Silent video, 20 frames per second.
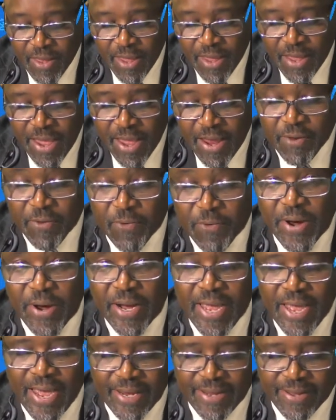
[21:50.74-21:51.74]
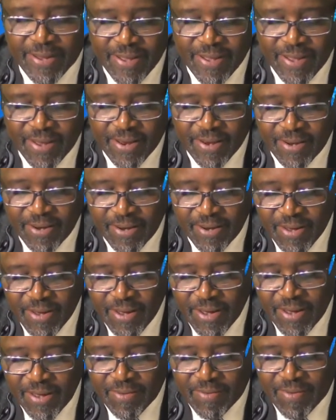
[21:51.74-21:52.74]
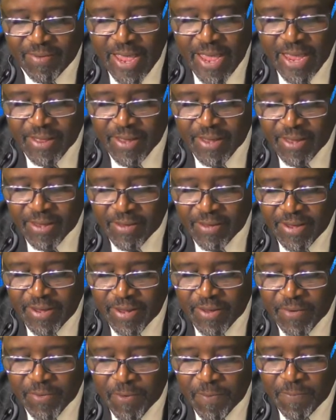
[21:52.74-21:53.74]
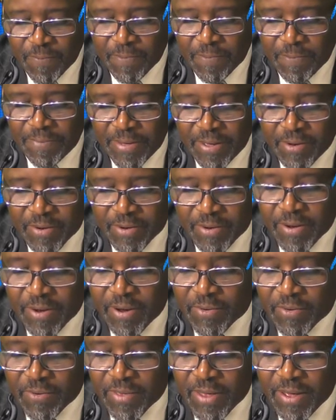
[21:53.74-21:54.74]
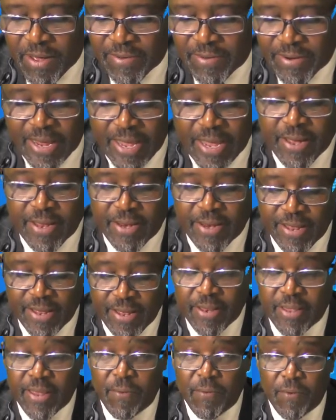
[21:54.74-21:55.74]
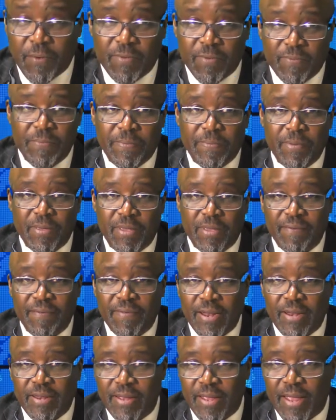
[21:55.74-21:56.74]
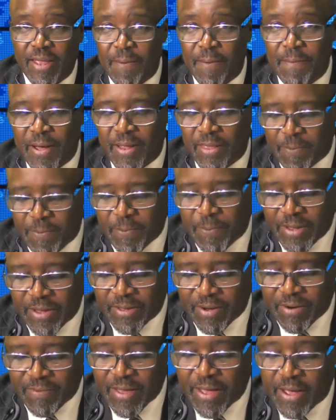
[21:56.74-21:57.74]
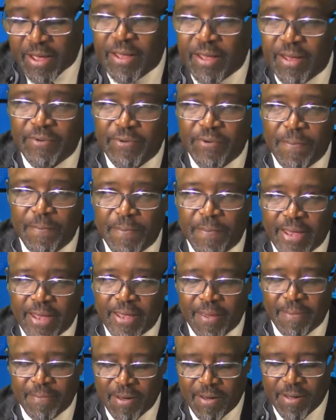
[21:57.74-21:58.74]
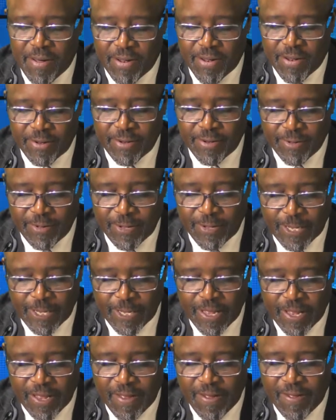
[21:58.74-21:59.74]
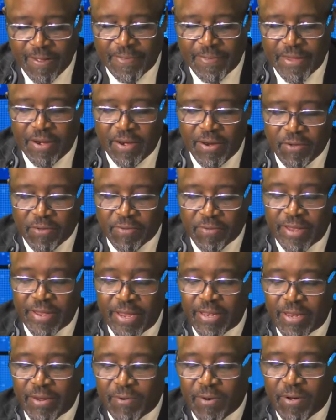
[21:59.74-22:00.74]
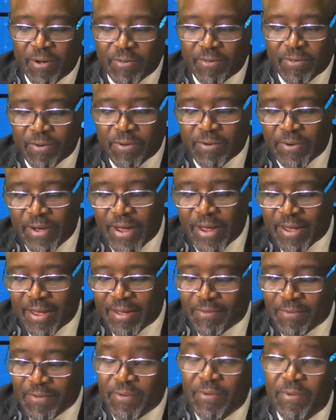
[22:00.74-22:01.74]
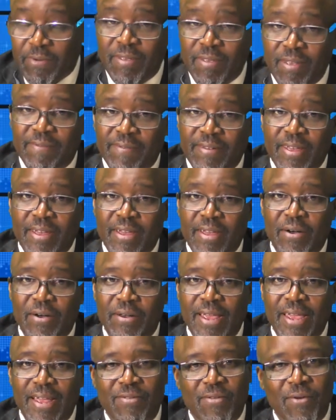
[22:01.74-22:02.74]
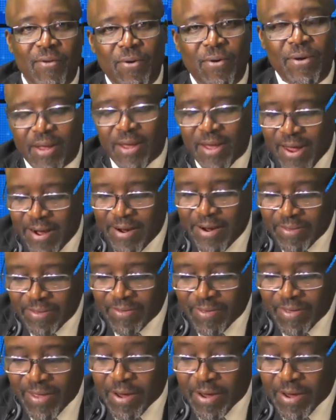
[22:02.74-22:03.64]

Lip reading: in 2018, saying that the city will be built on a 2,000-acre land that was gifted to him by the president of that country, Macky Sall. The new city will also trade exclusively on its own currency,